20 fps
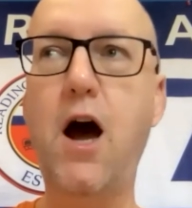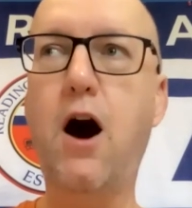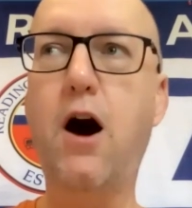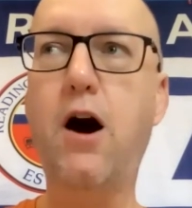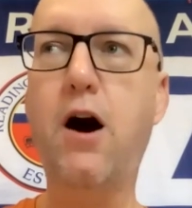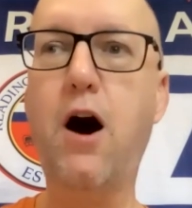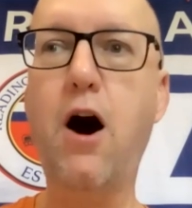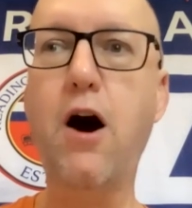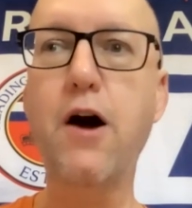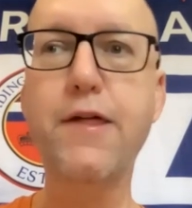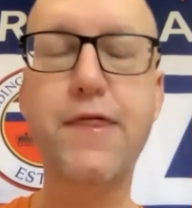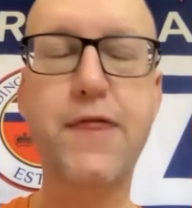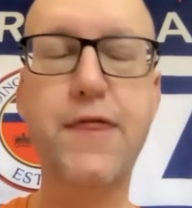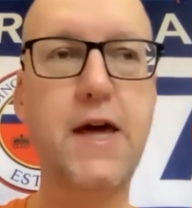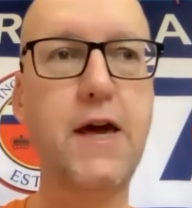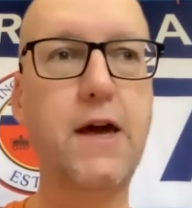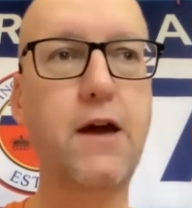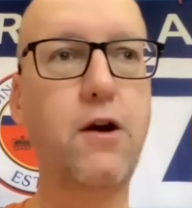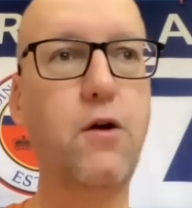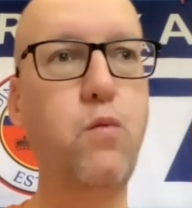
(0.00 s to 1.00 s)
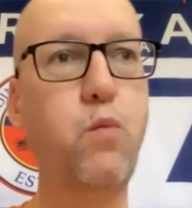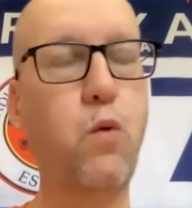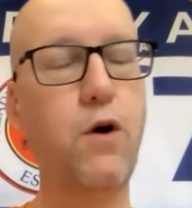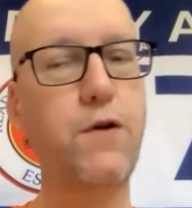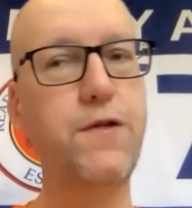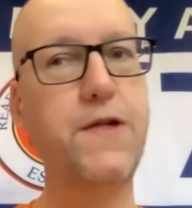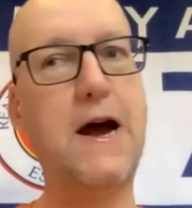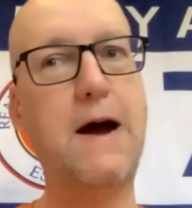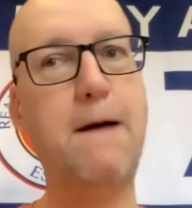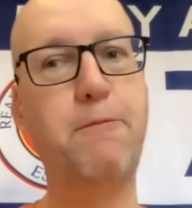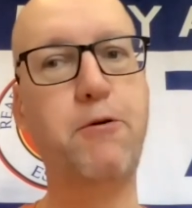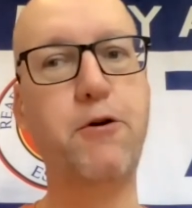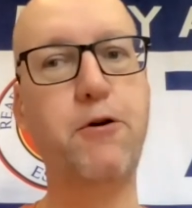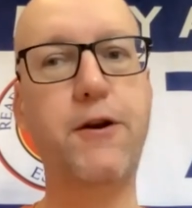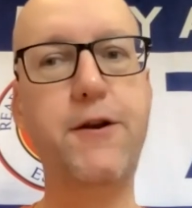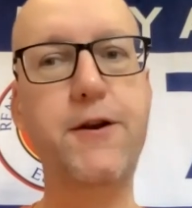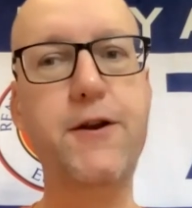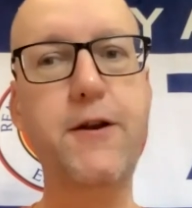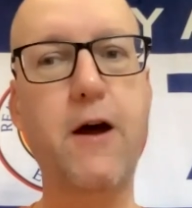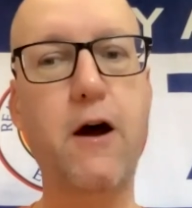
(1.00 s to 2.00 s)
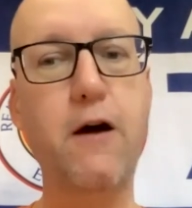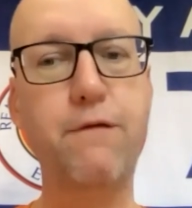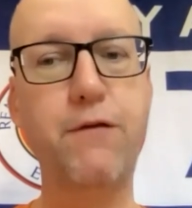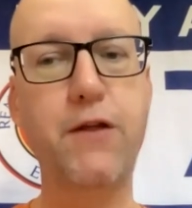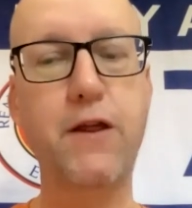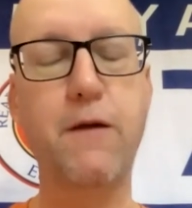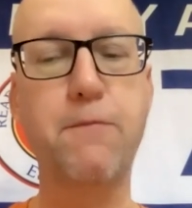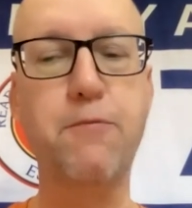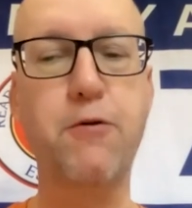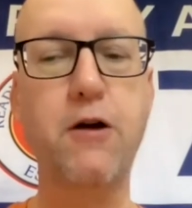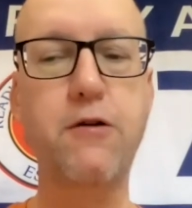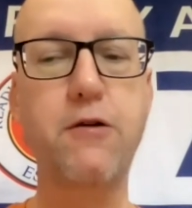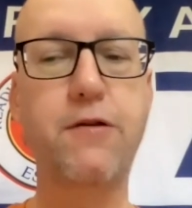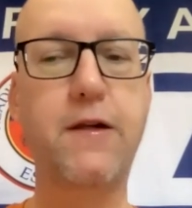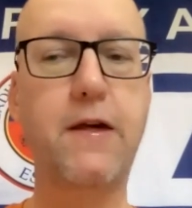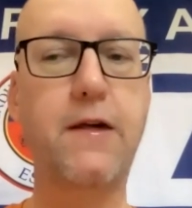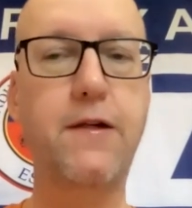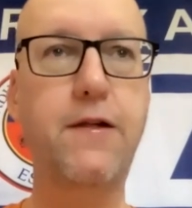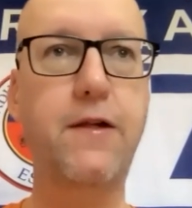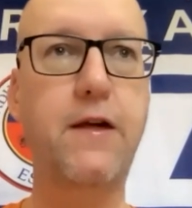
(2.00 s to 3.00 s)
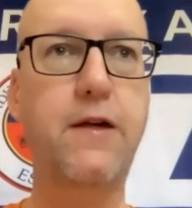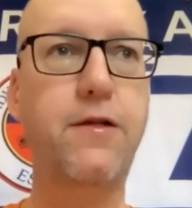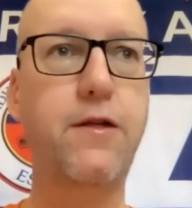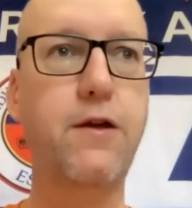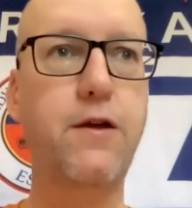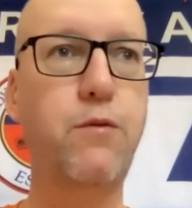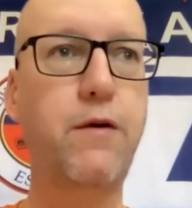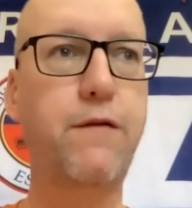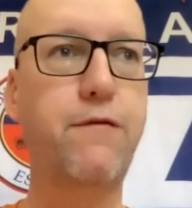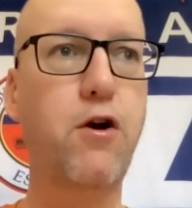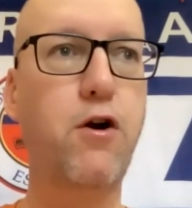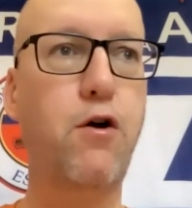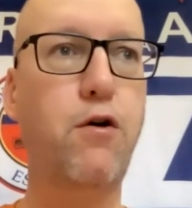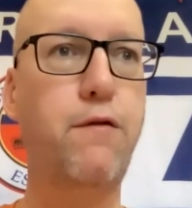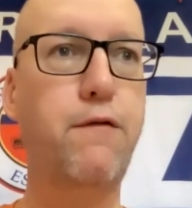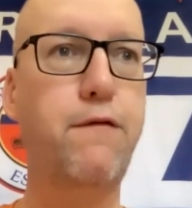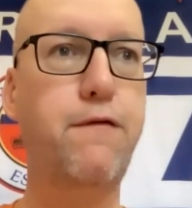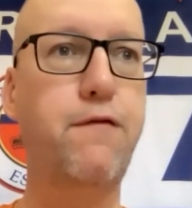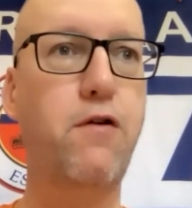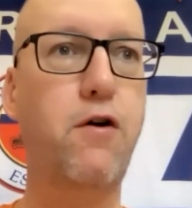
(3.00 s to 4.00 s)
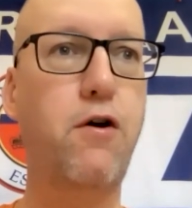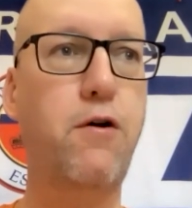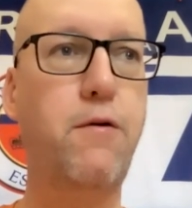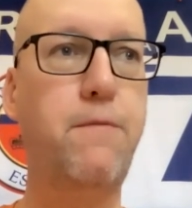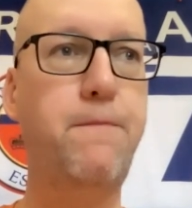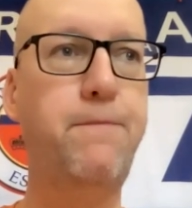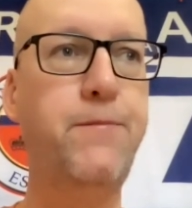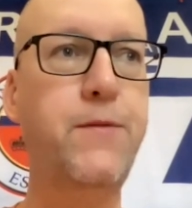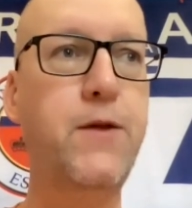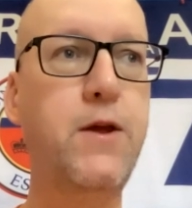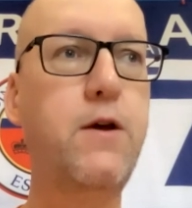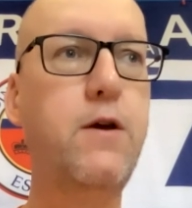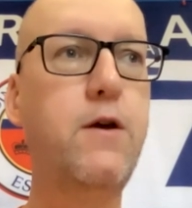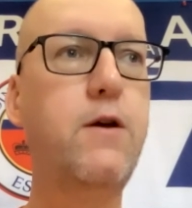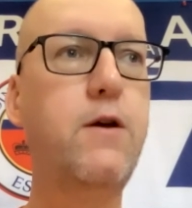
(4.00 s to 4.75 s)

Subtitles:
I think what's happened over this process is that we've gone from,